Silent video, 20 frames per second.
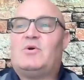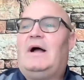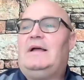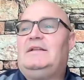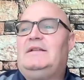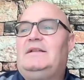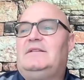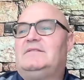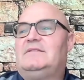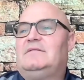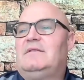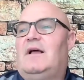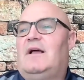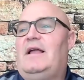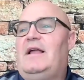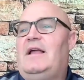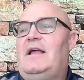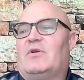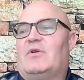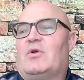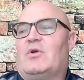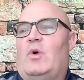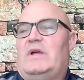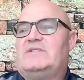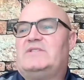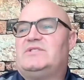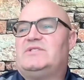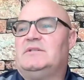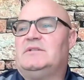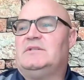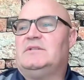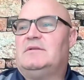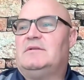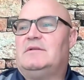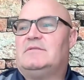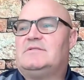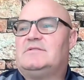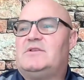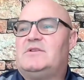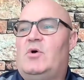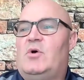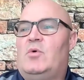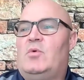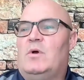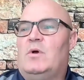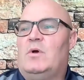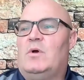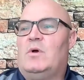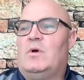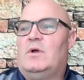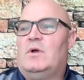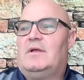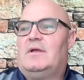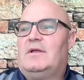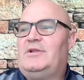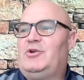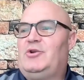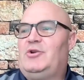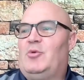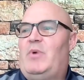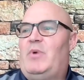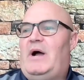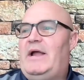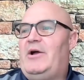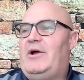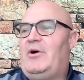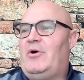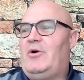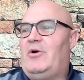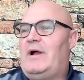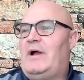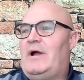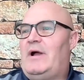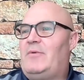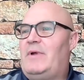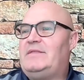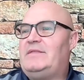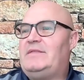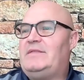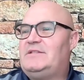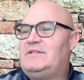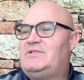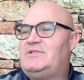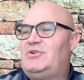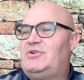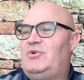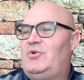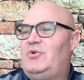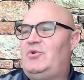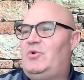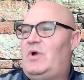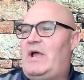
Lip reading: I have a question. So in your bio, I read that you